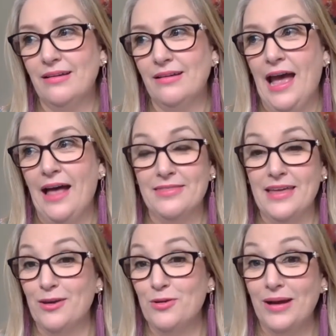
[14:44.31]
out
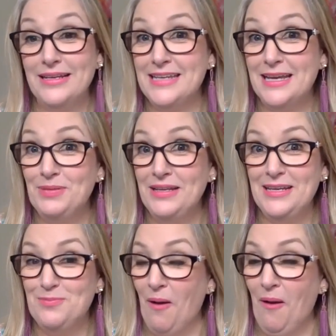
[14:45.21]
there who I deeply
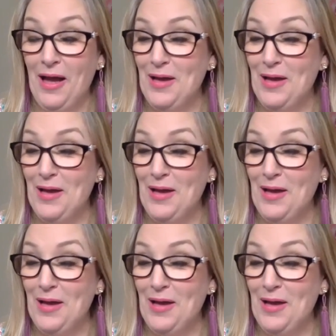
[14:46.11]
admire